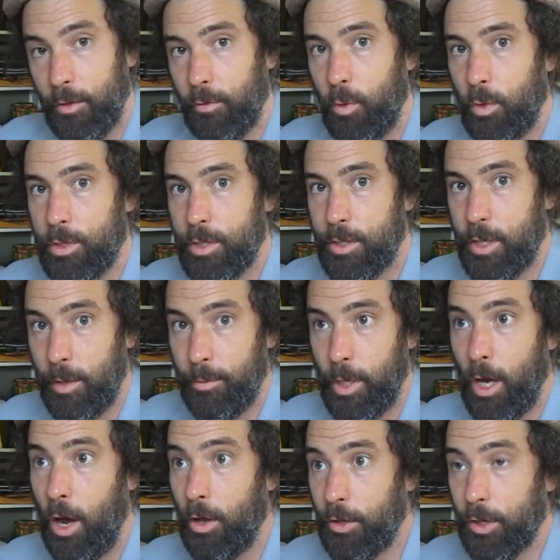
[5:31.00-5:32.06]
And of course, there's going to
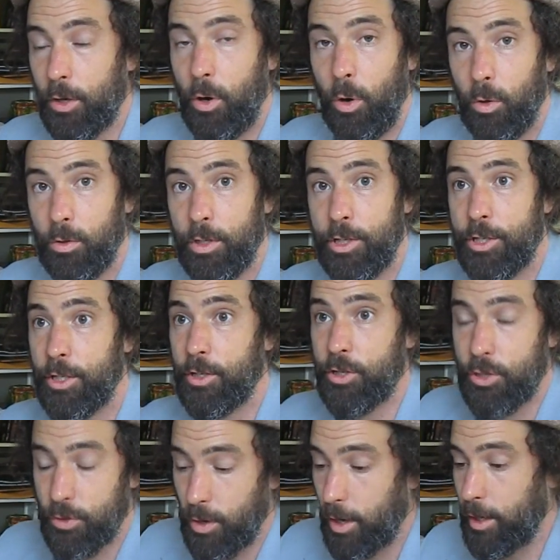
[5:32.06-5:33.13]
be other coalitions
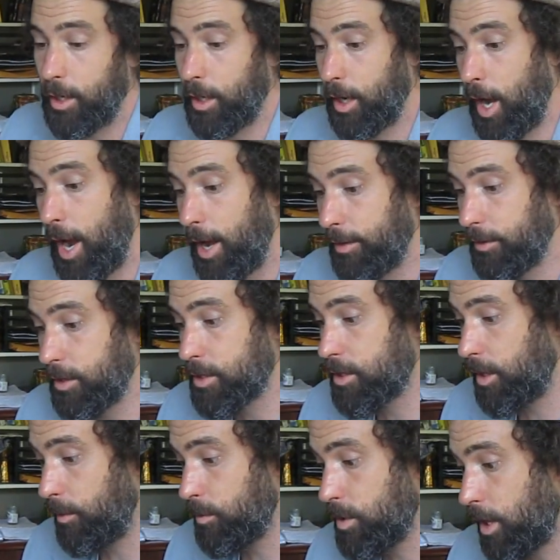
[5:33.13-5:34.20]
striking at the
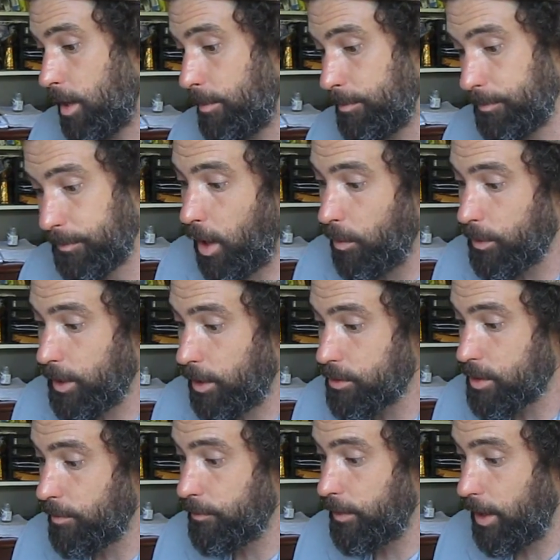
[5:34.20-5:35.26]
same time. Not without
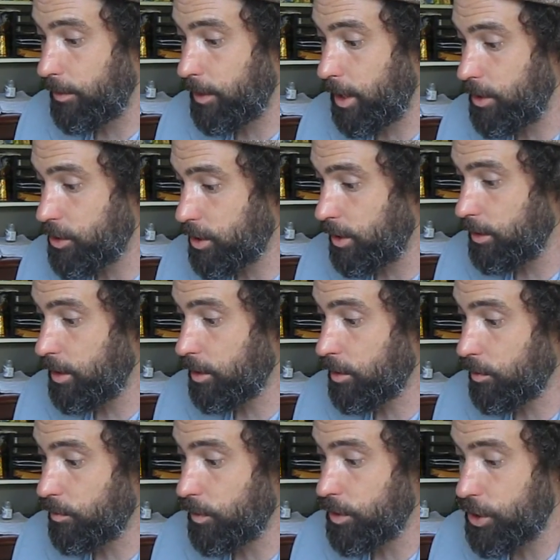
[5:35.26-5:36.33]
some foundation that
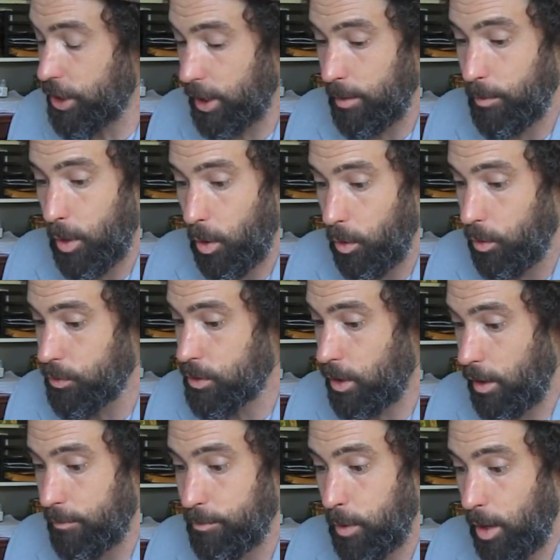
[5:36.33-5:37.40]
the regime holds
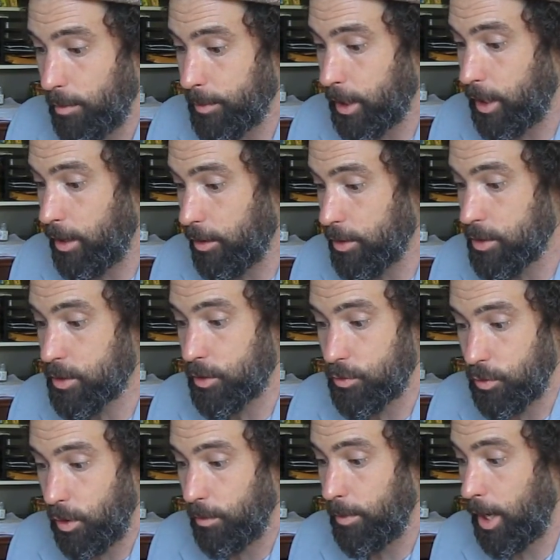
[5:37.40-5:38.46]
off bombing areas
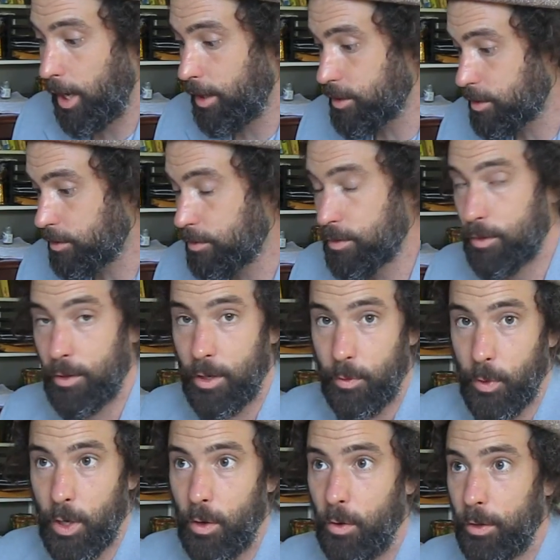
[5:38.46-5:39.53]
controlled by ISIL. So there
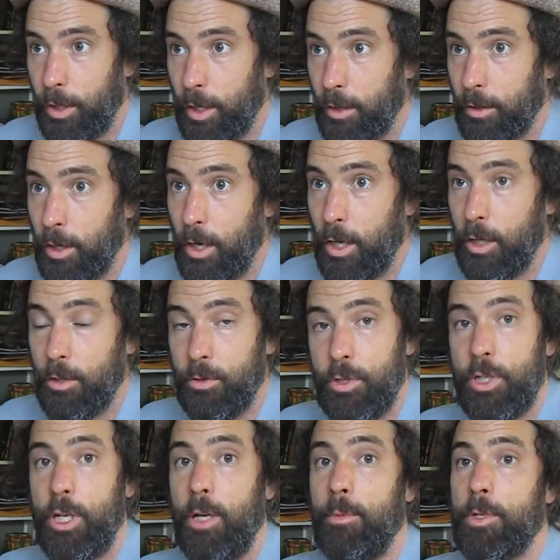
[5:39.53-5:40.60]
we go again. The
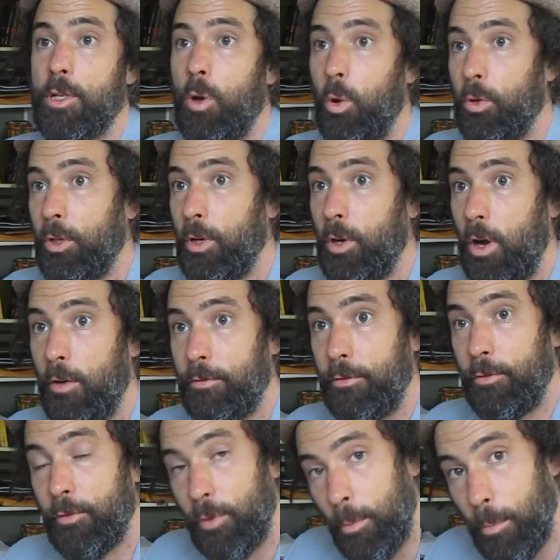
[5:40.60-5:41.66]
regime is holding
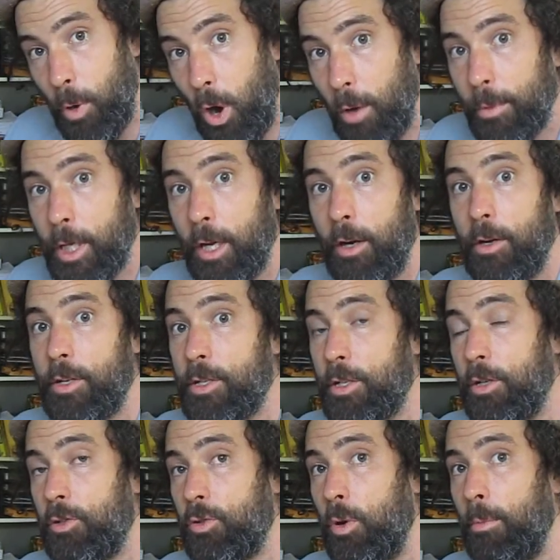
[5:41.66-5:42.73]
off from bombing areas
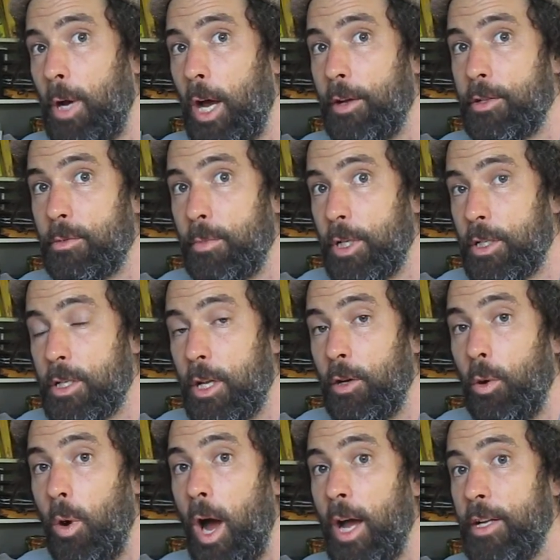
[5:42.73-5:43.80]
controlled by ISIL because they
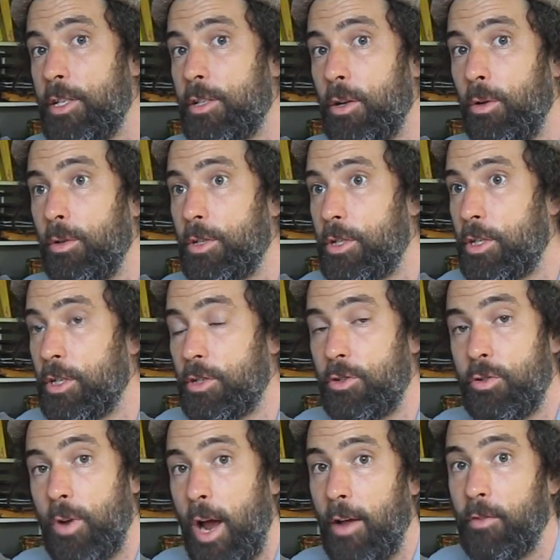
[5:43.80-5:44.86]
know ISIL is
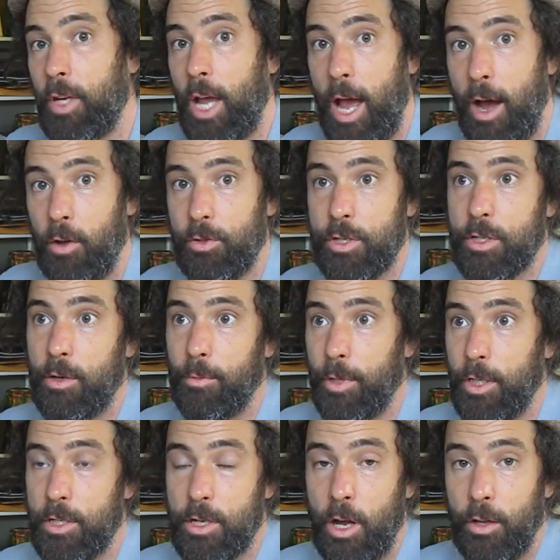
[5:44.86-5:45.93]
just driving out some of
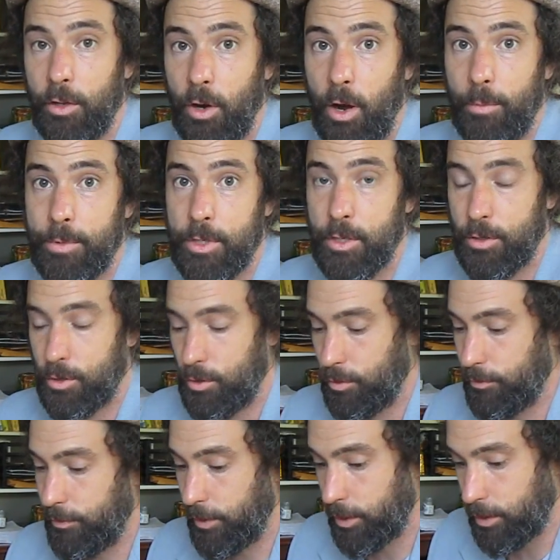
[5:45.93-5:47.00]
these other
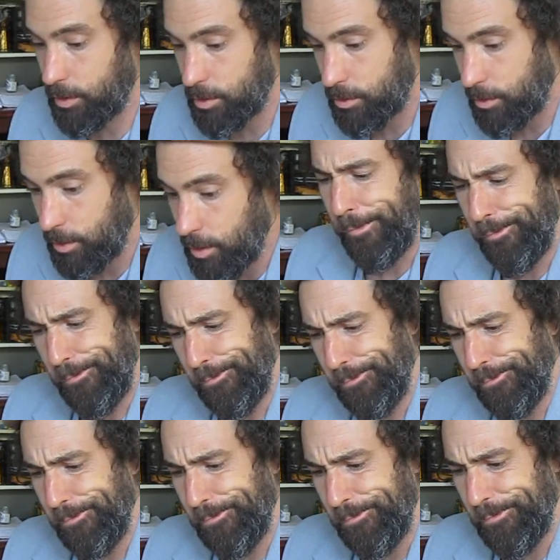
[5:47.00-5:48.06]
oppositional figures.
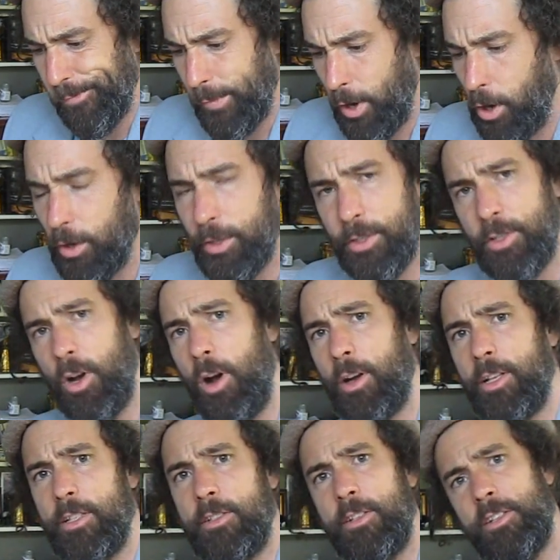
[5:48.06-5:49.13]
All the
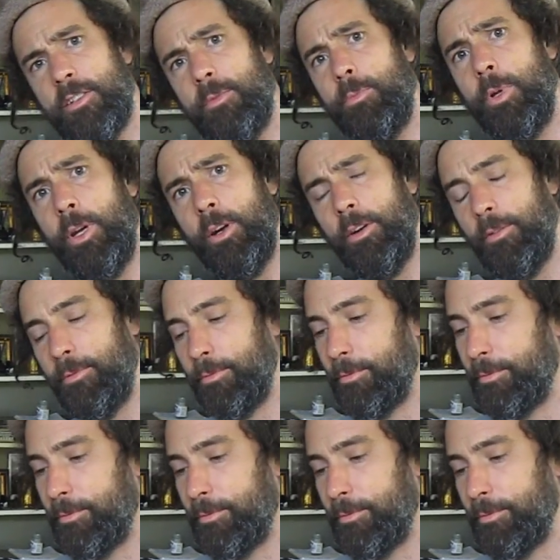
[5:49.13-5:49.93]
talk has disappeared?